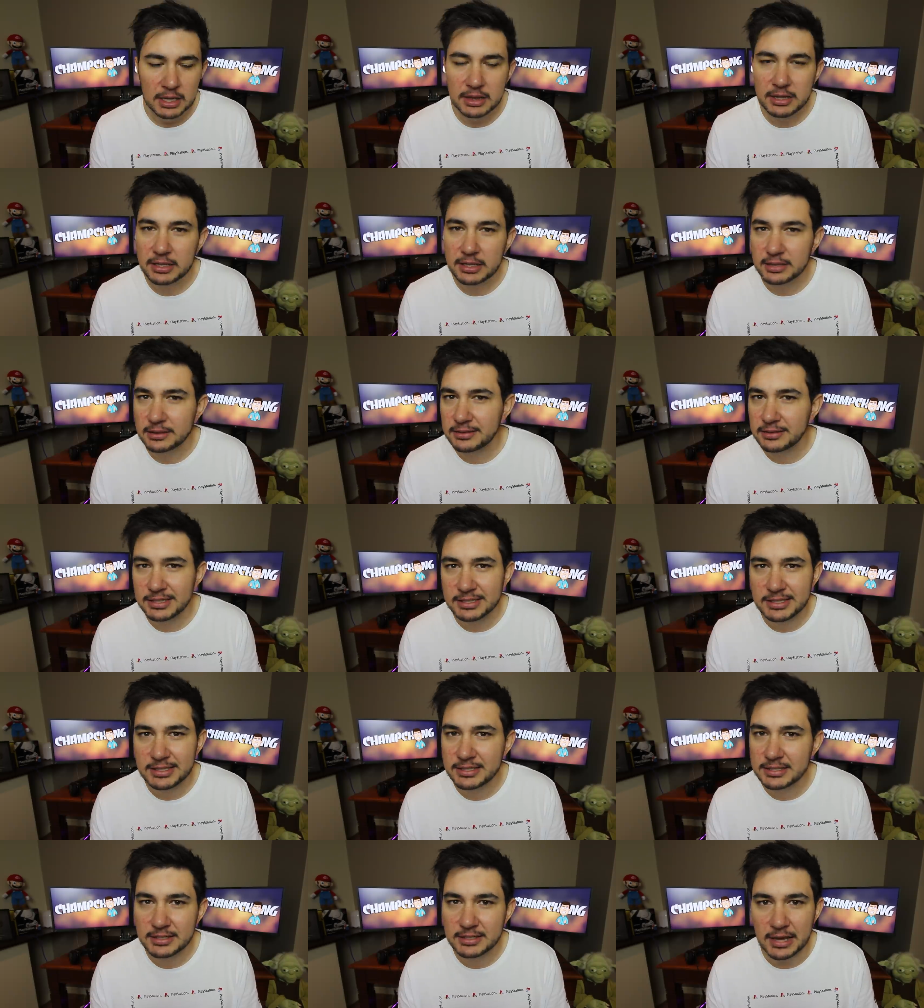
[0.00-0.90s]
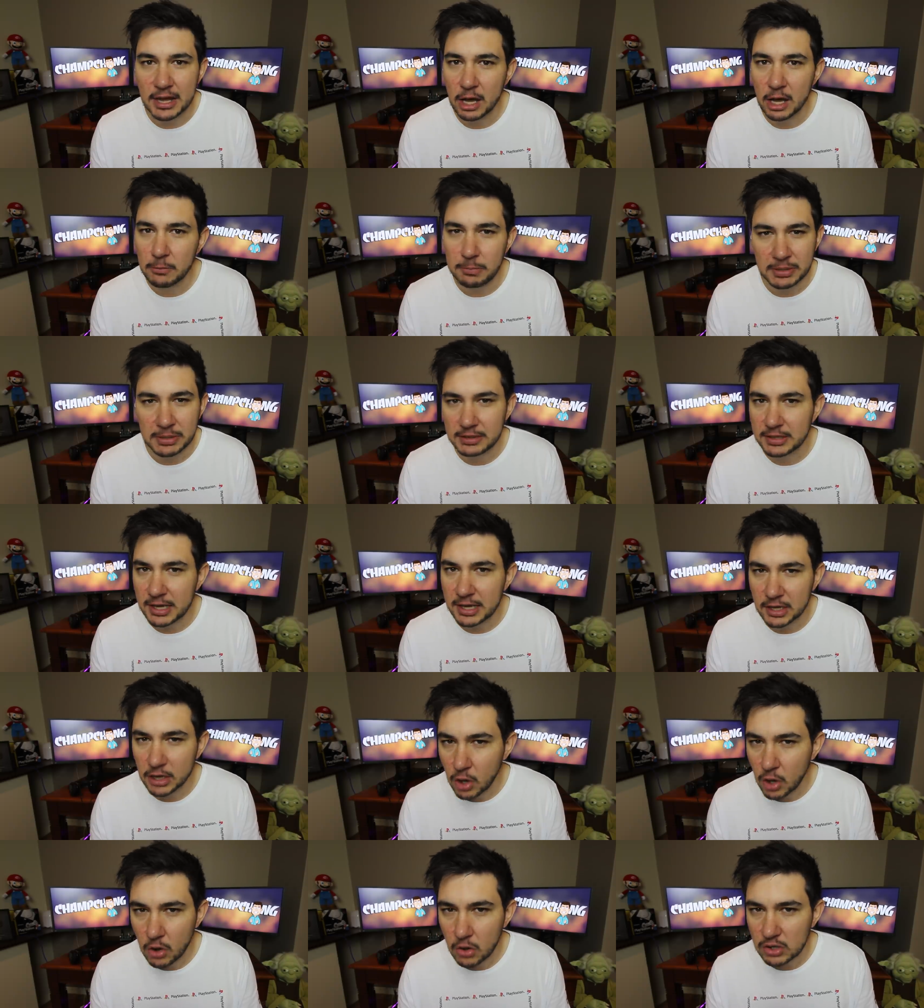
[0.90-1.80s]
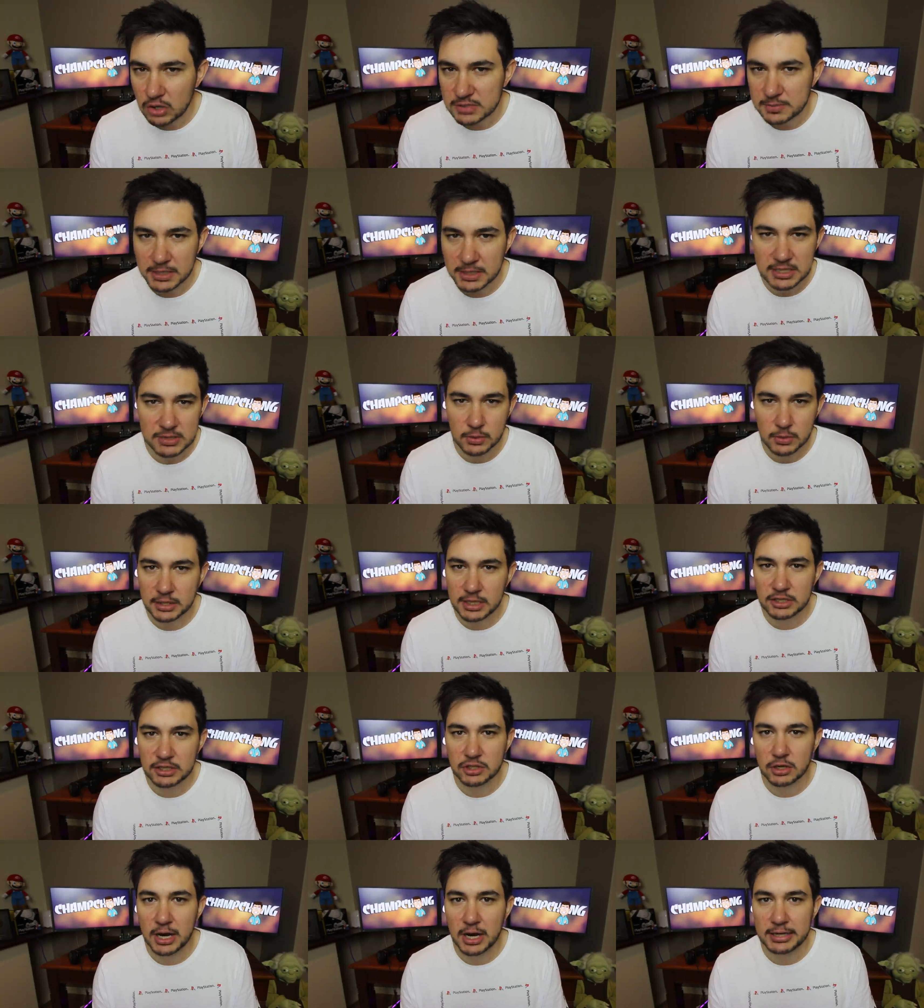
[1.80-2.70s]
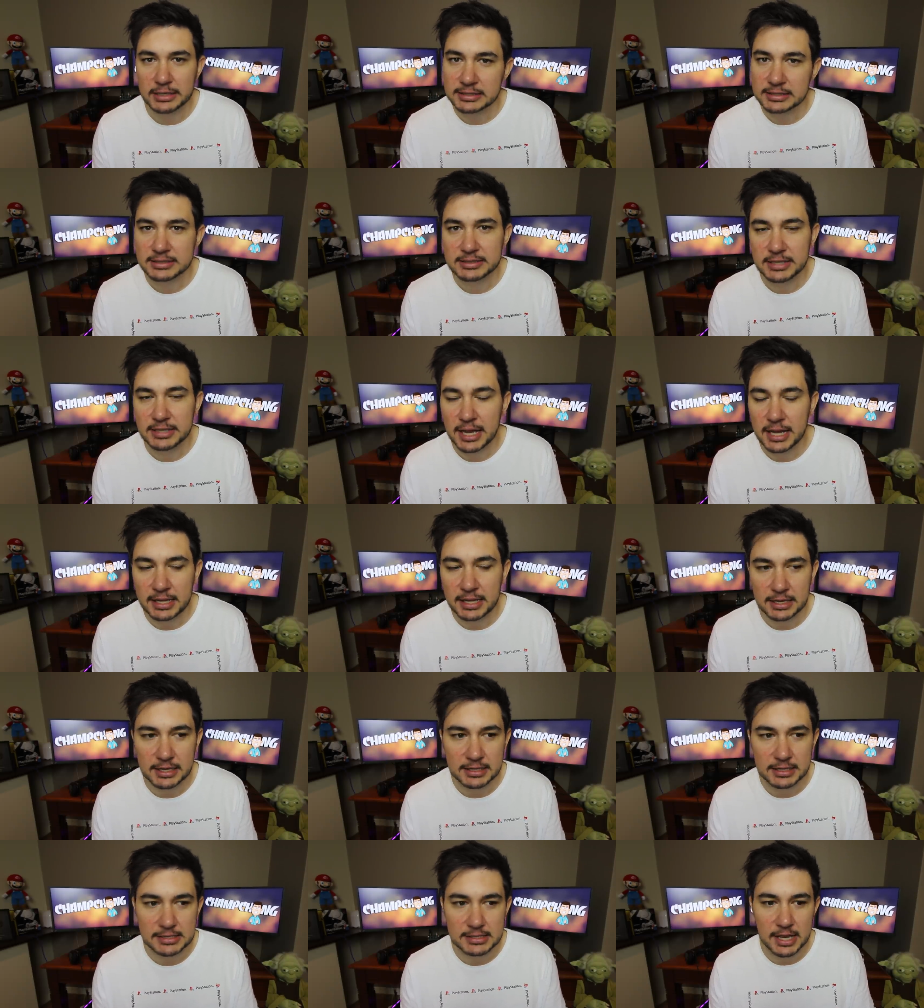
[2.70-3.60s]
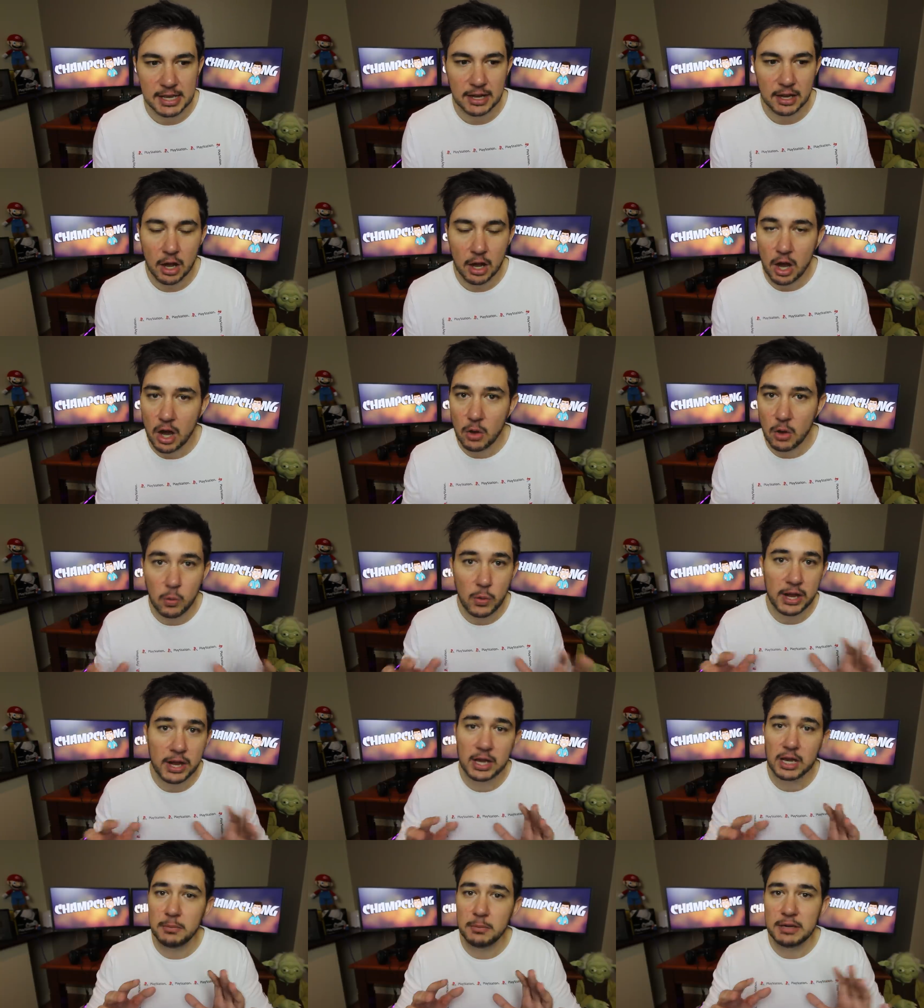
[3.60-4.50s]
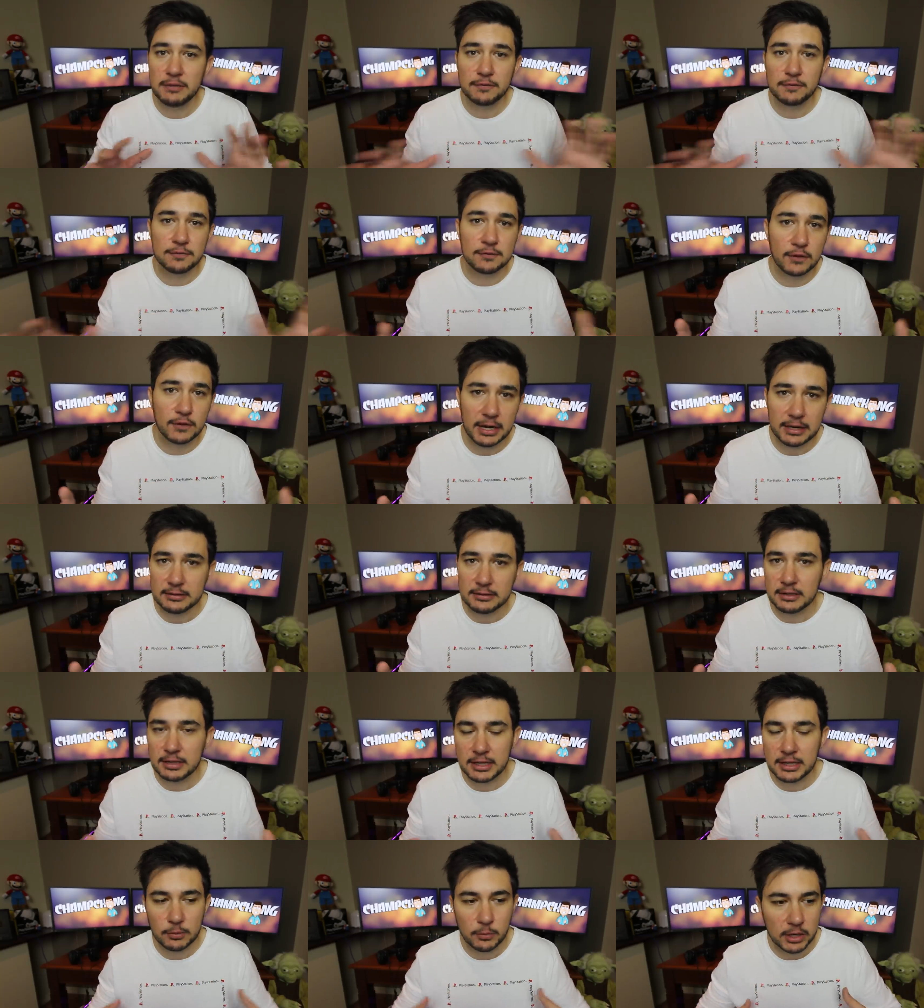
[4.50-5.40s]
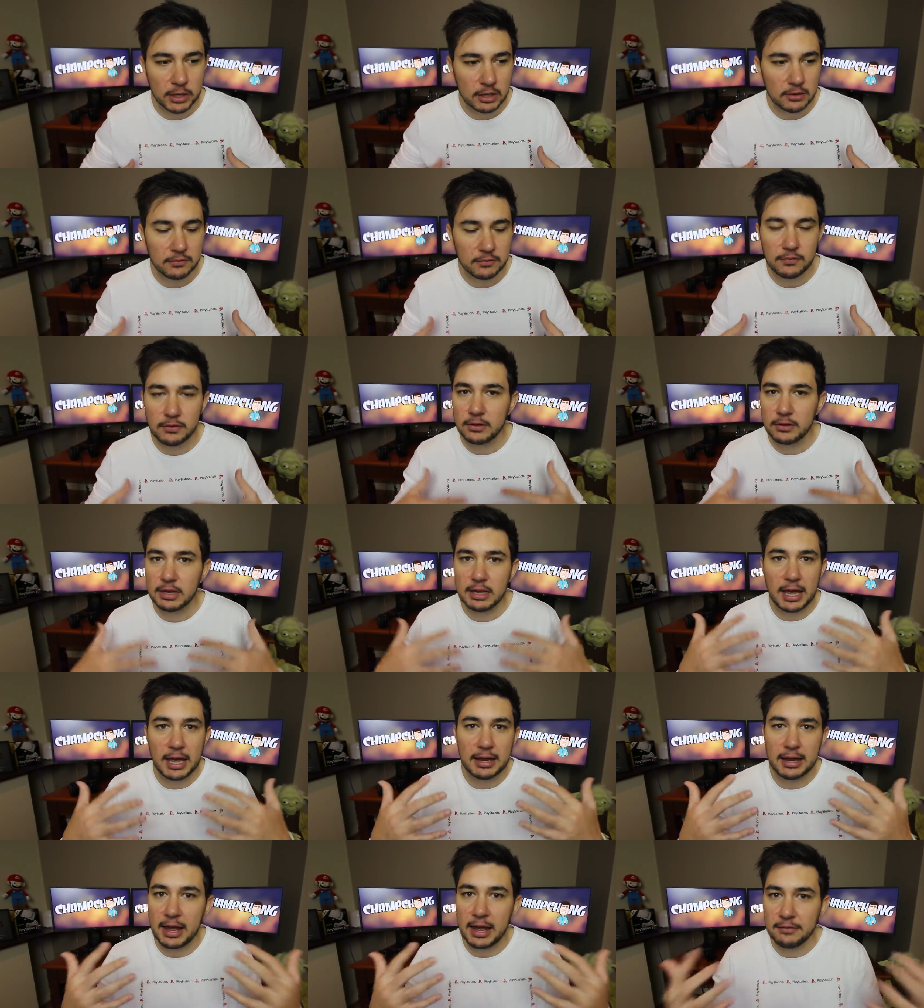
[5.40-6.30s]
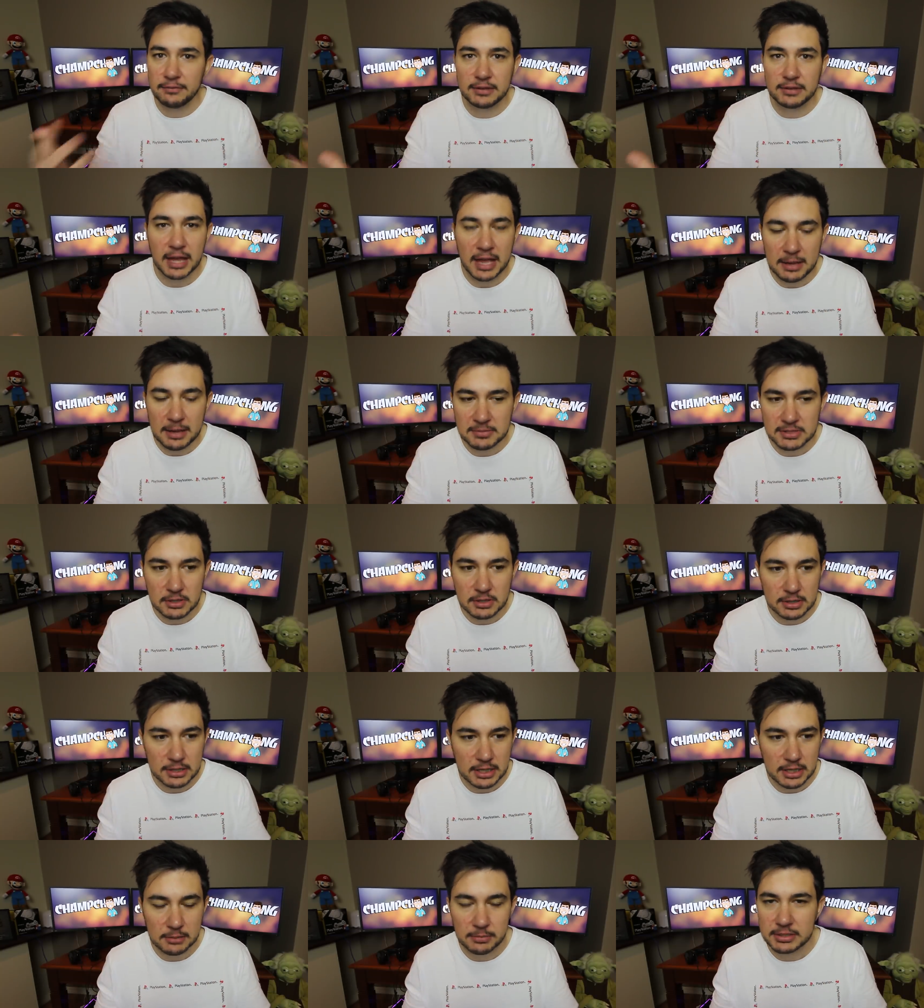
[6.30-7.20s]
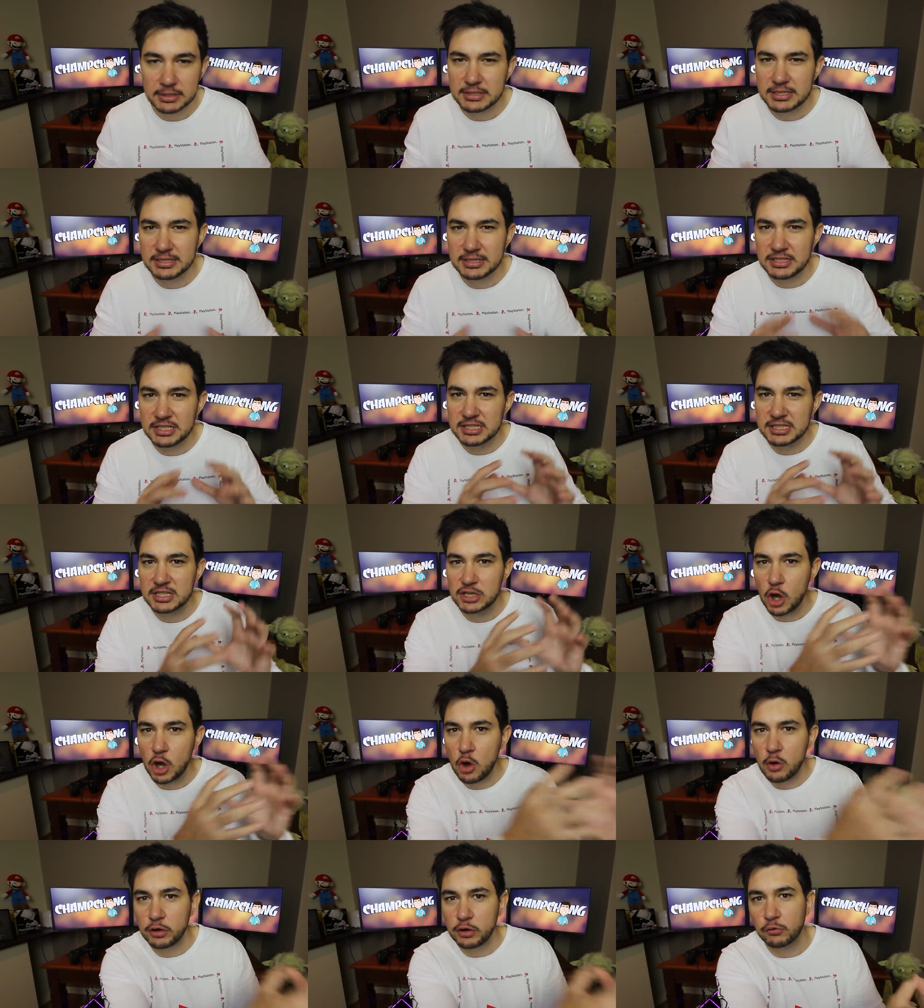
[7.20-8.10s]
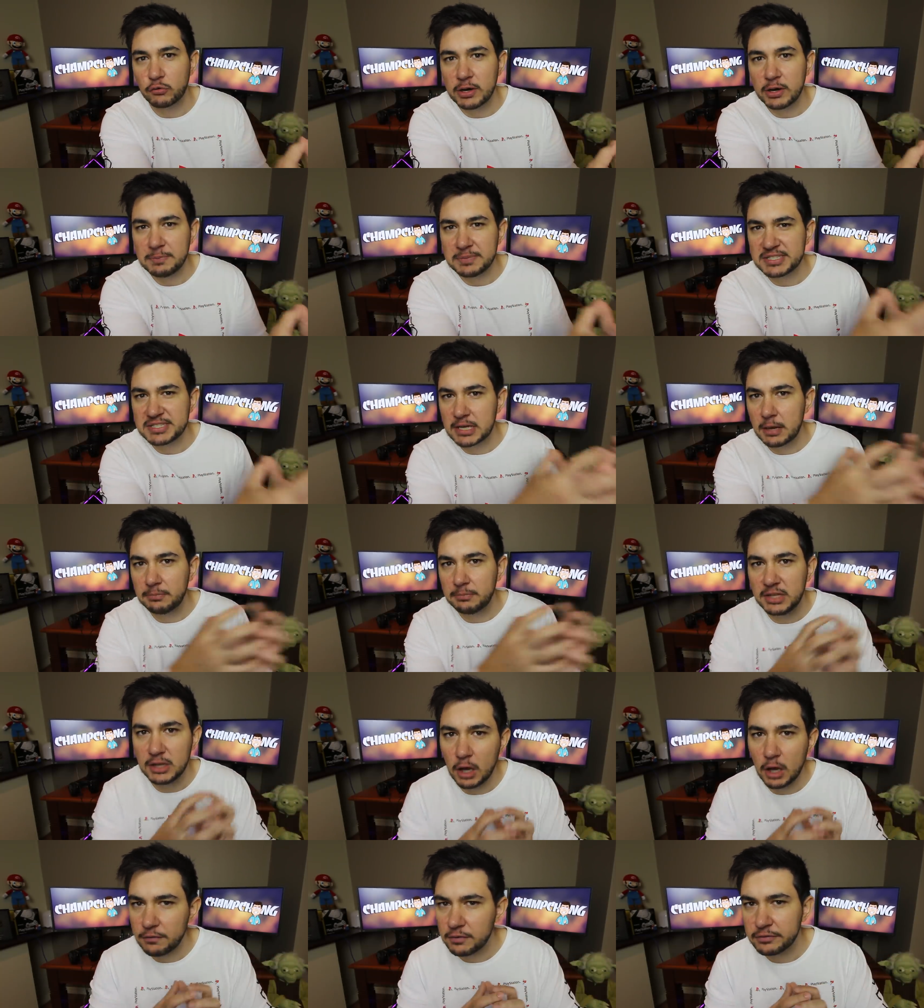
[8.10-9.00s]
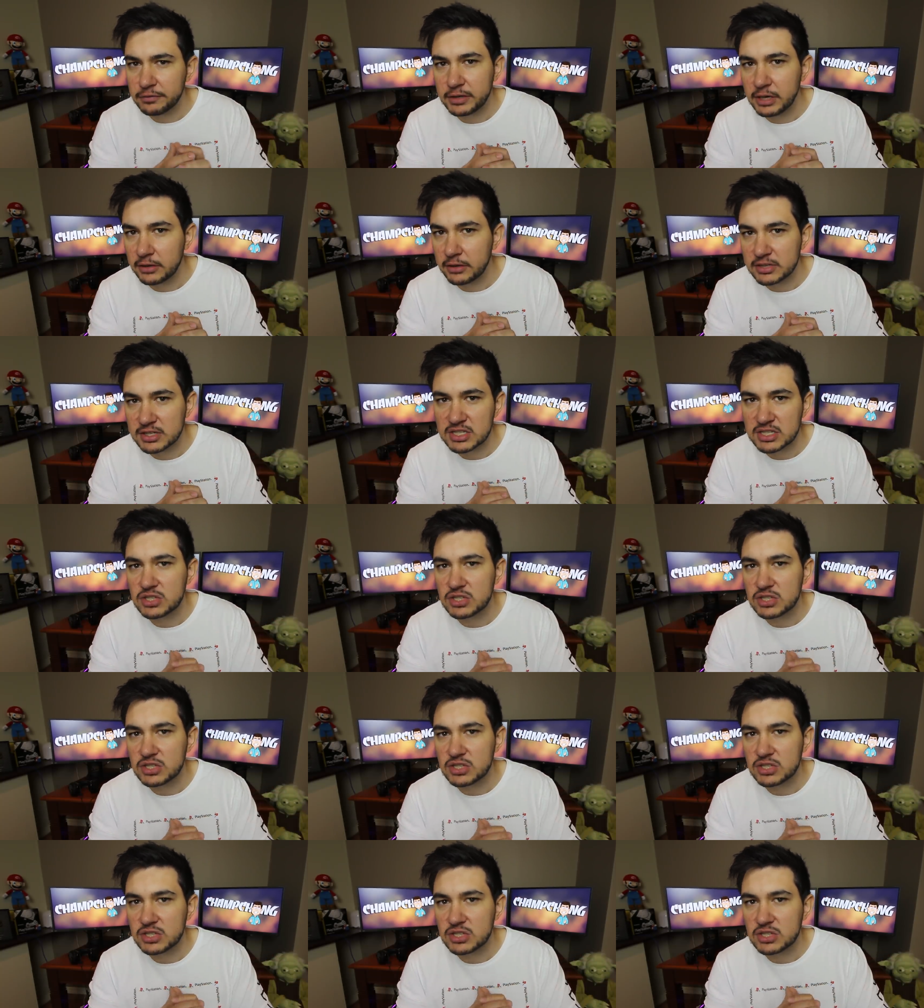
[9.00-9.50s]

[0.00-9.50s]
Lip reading: this isn't helping their cause, because what they're trying to say is like, oh, we're going to be friendly, we're going to have games on here, but to just go and rip something off of another